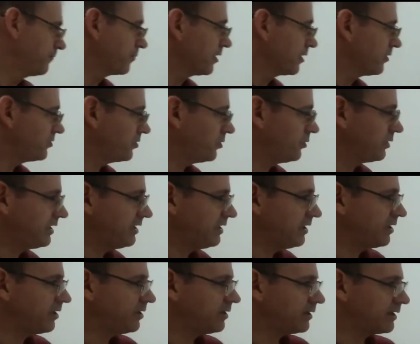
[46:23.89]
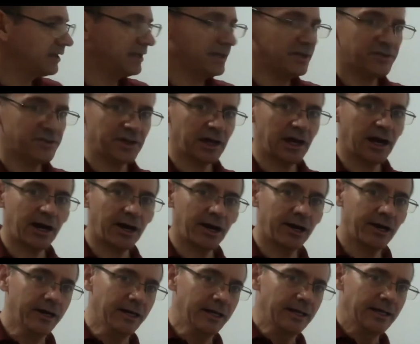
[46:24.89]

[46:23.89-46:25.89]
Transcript: So here is our